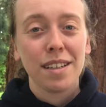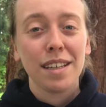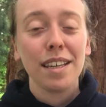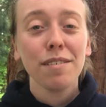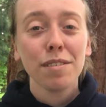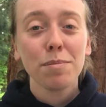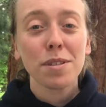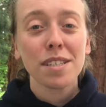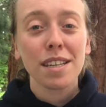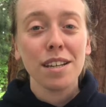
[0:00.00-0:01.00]
Even
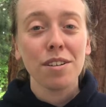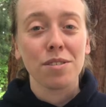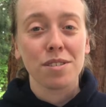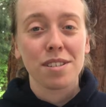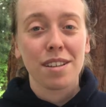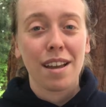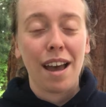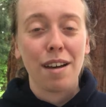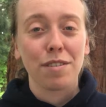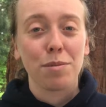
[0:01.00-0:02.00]
mosquitoes
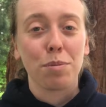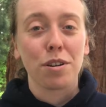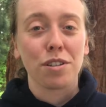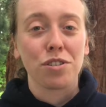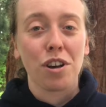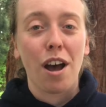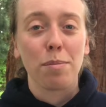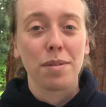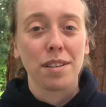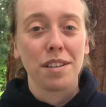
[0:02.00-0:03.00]
have an important job
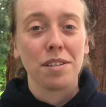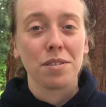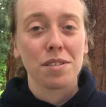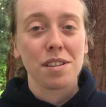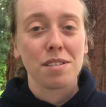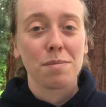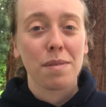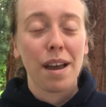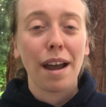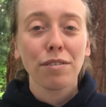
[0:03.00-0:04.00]
in the ecosystem.
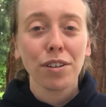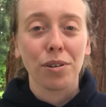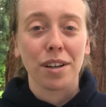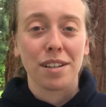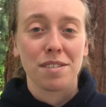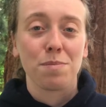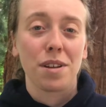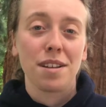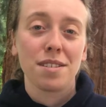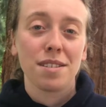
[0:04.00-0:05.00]
Every organism
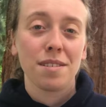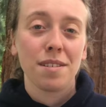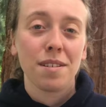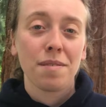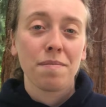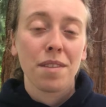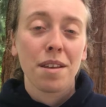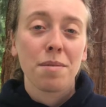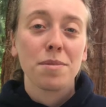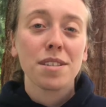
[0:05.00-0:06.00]
does.
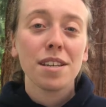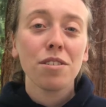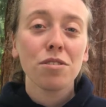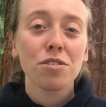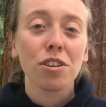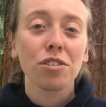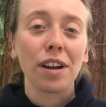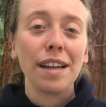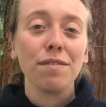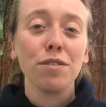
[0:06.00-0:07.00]
Mosquitoes are
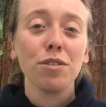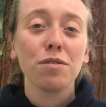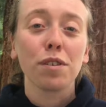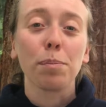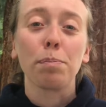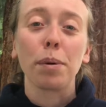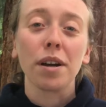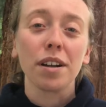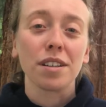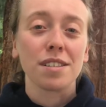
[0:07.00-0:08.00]
great food for
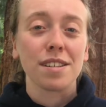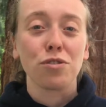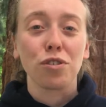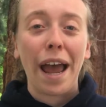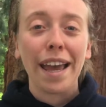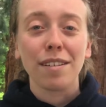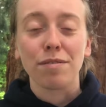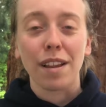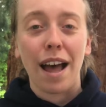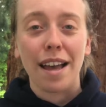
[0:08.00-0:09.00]
birds and
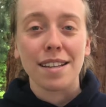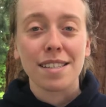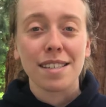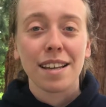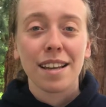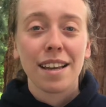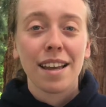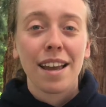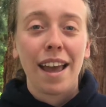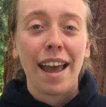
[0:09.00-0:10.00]
dragonflies,
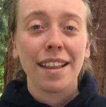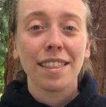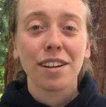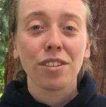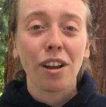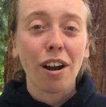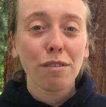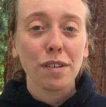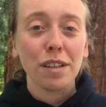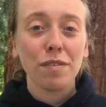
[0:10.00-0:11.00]
and their
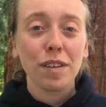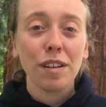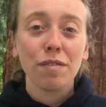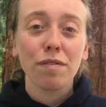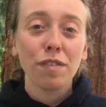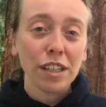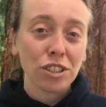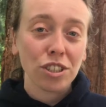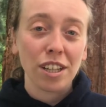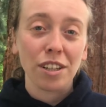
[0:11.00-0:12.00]
larvae feed
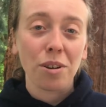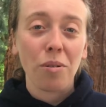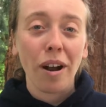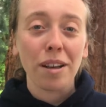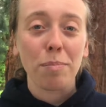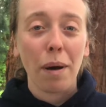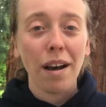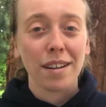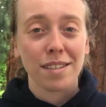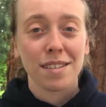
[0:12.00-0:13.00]
fish and aquatic
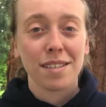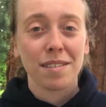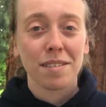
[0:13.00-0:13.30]
bugs.